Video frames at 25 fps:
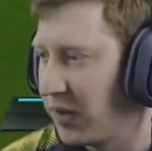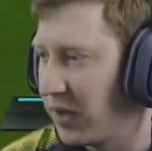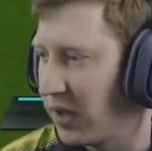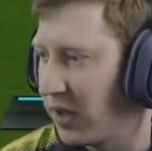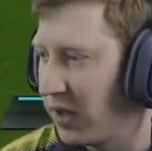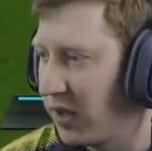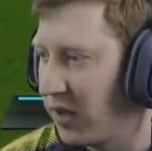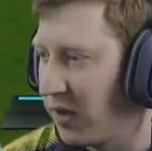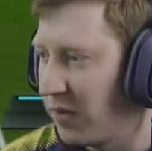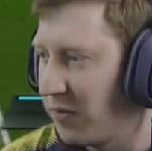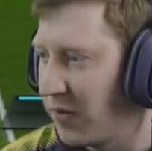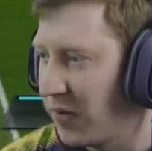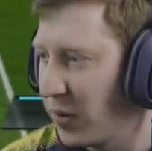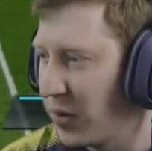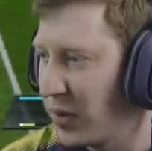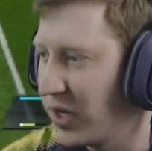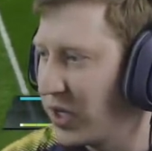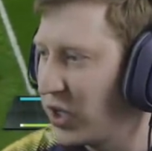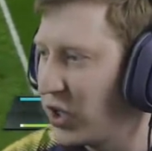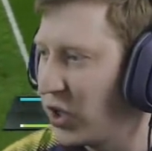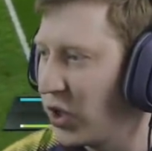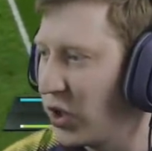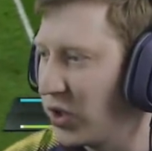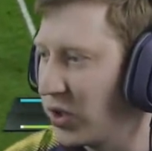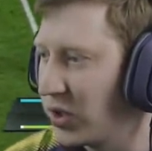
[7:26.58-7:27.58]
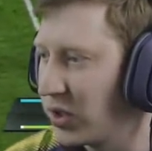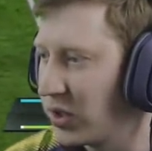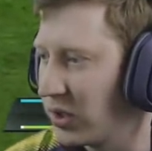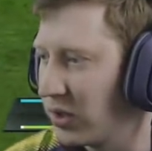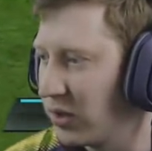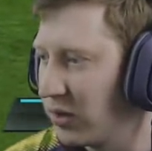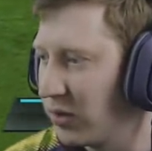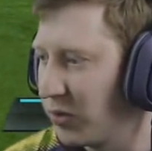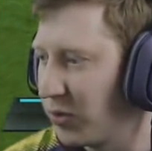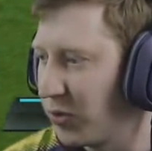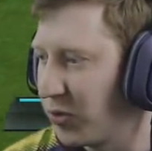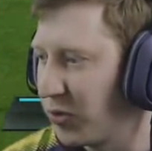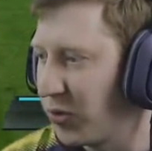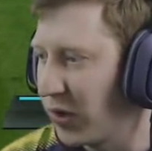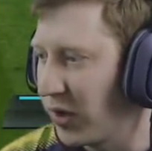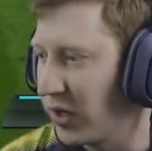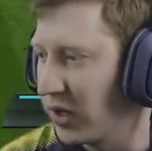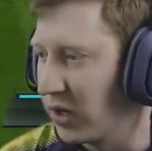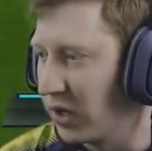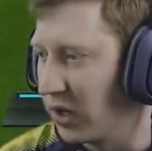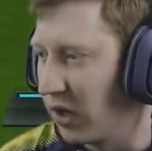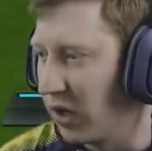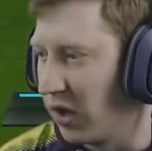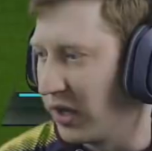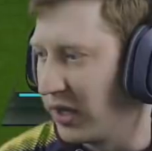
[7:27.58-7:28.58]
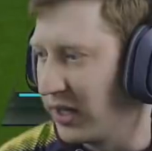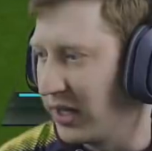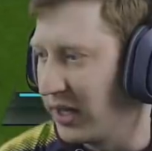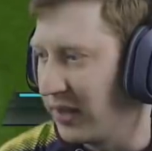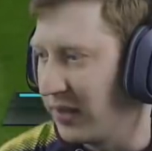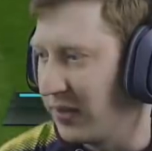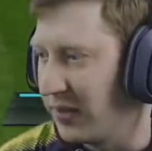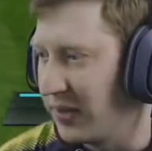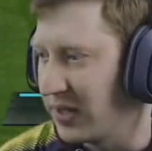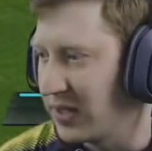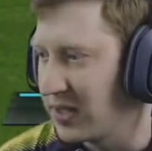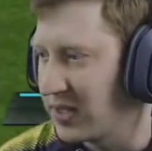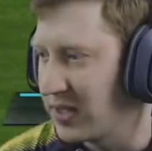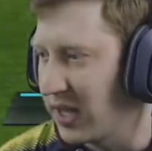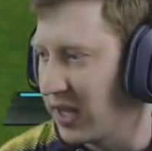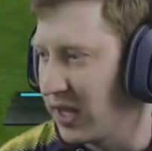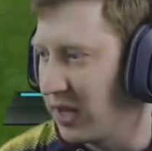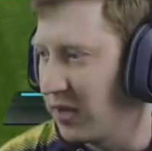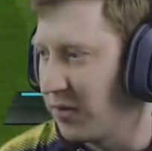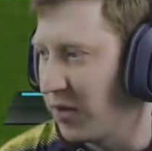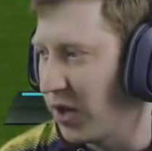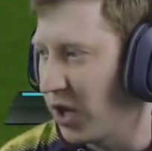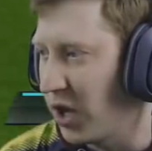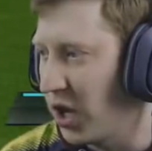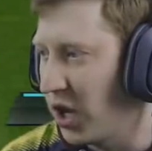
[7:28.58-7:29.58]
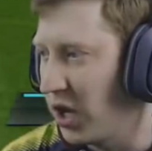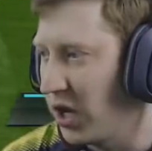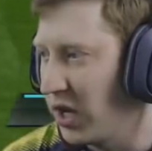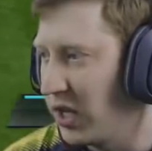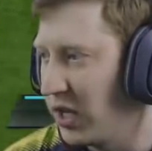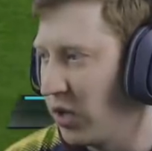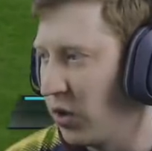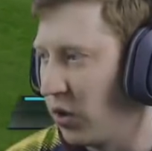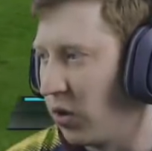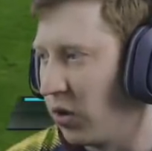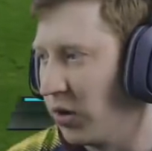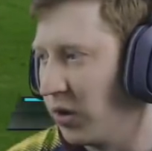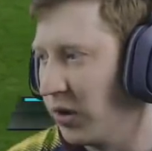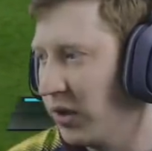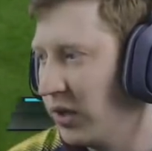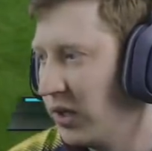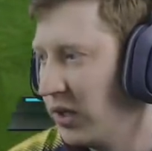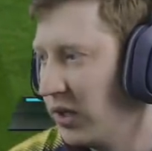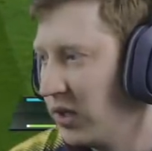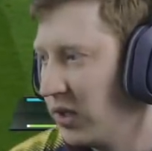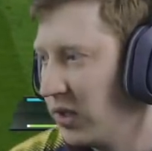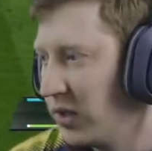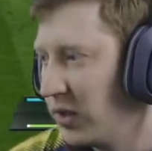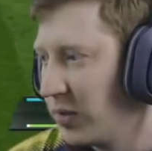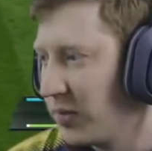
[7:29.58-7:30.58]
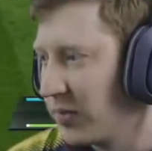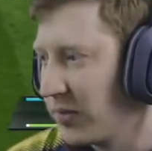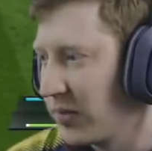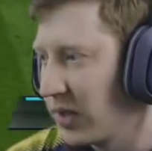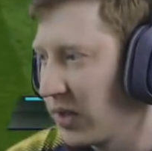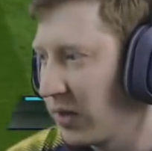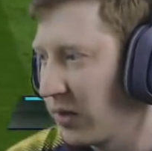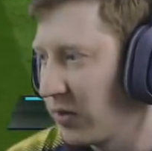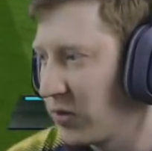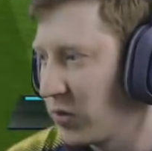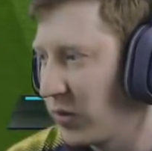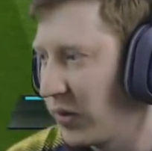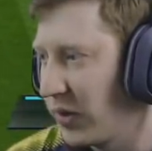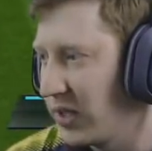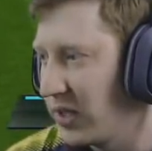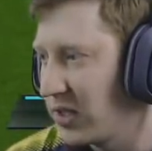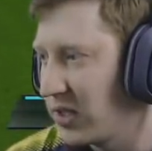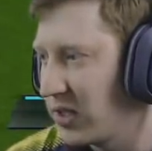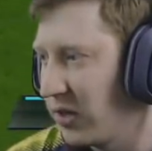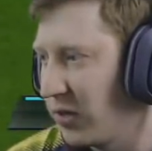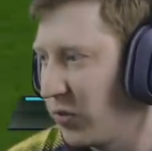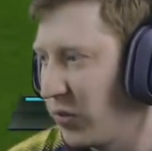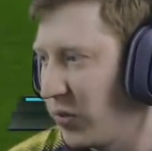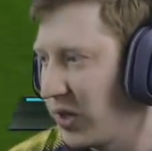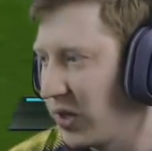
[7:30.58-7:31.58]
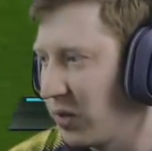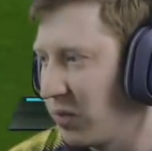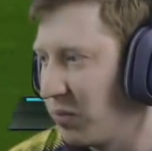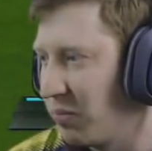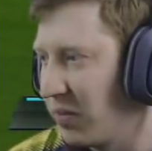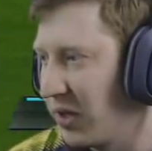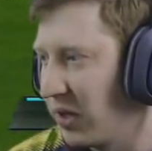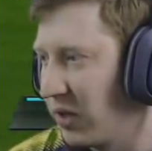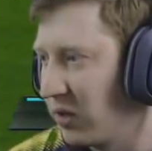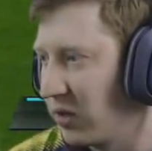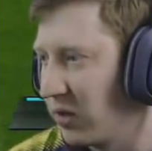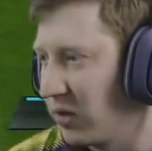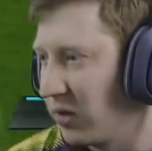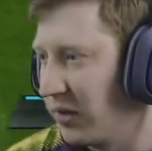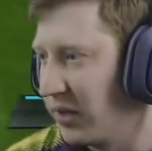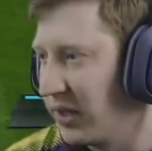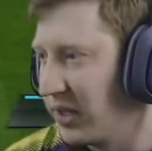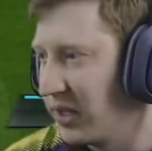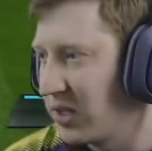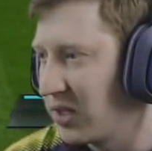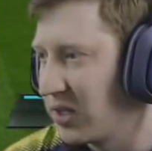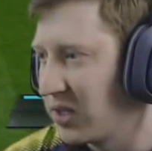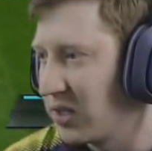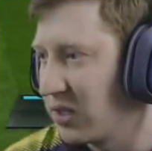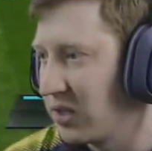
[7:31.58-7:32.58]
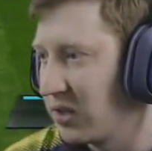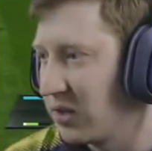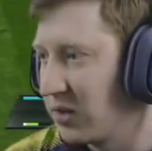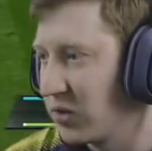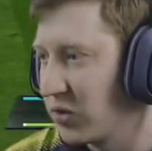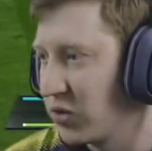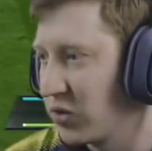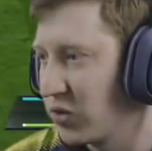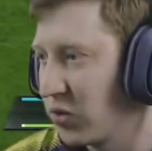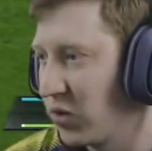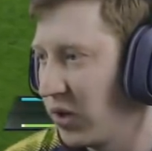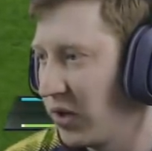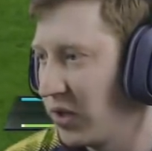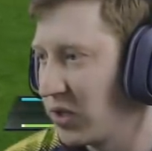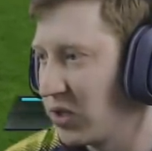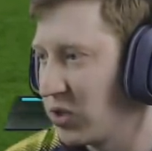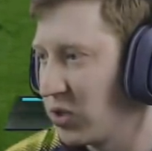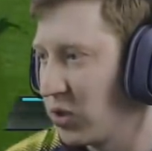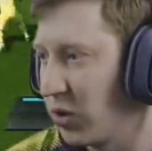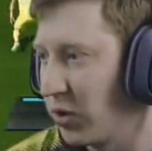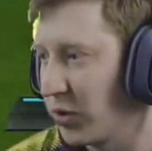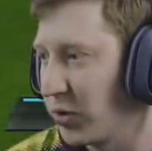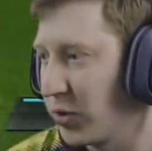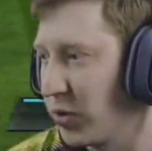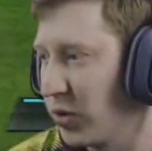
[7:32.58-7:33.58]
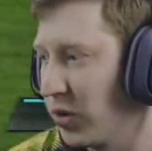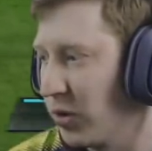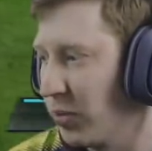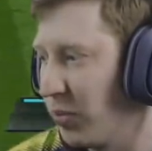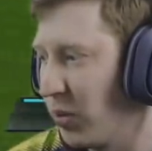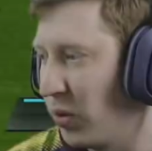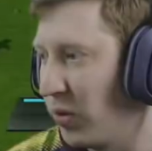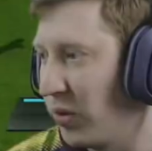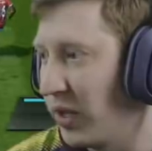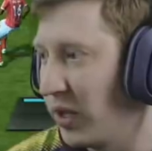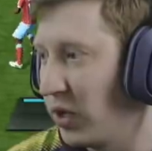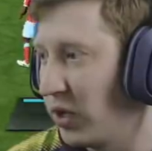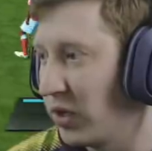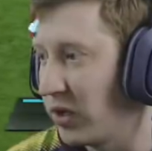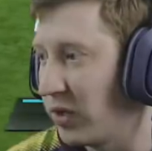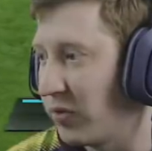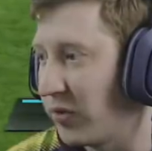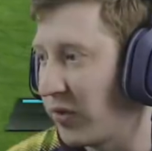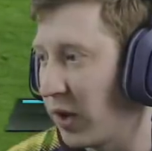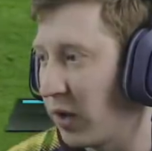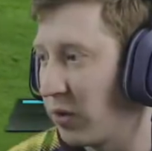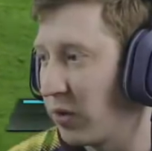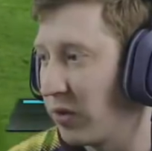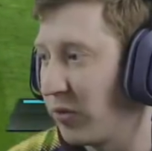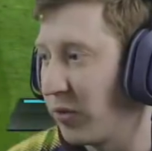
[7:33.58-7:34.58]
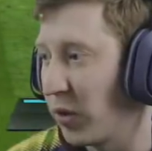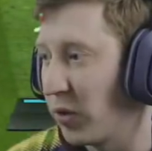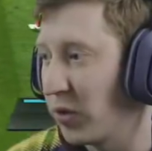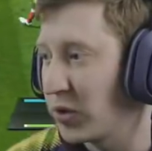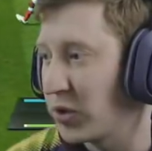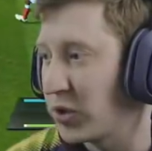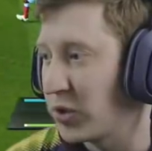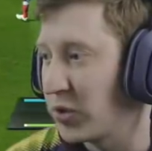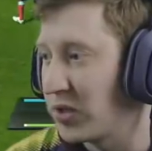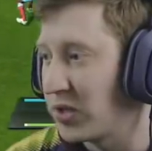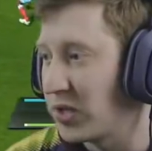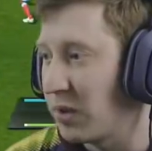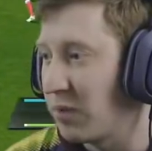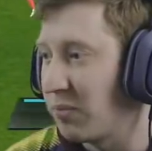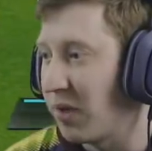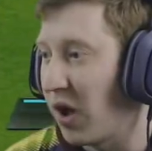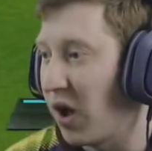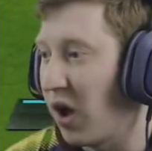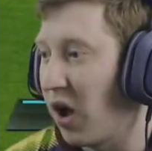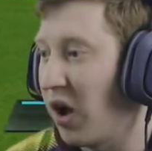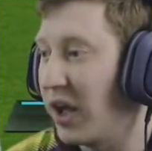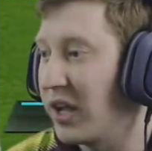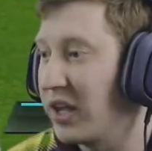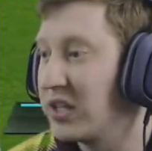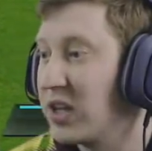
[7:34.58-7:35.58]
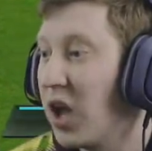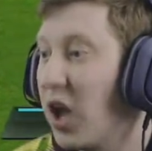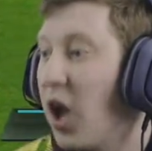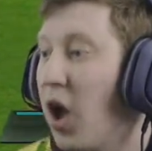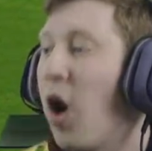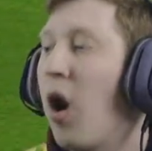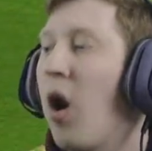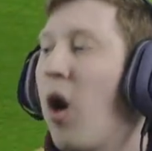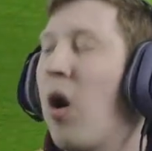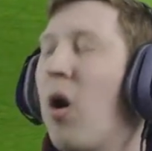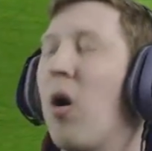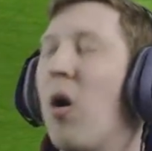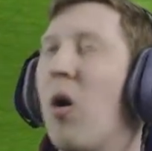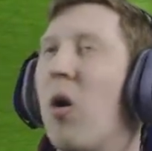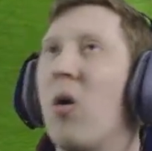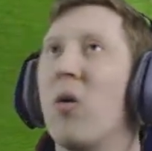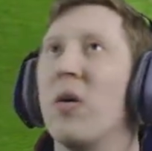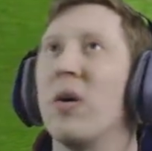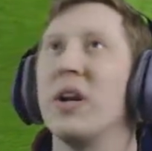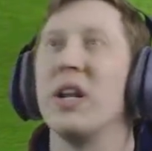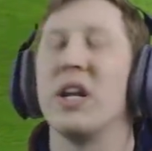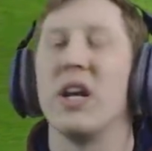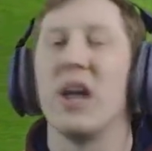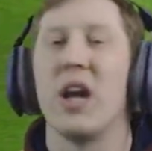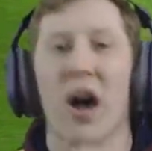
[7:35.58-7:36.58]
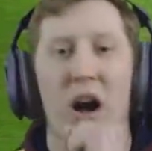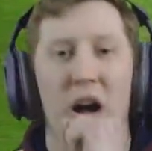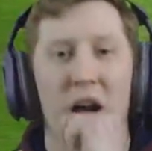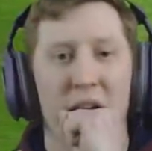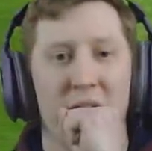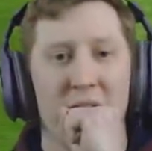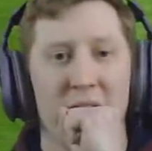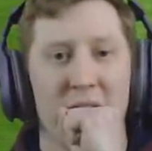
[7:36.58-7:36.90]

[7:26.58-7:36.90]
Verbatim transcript: uh, a very good front line in this save early on. We'll have to wait and see if we can build on this. Try and slot through the ball. They're looking for Harry Forrest, who's in behind. Oh, and he can't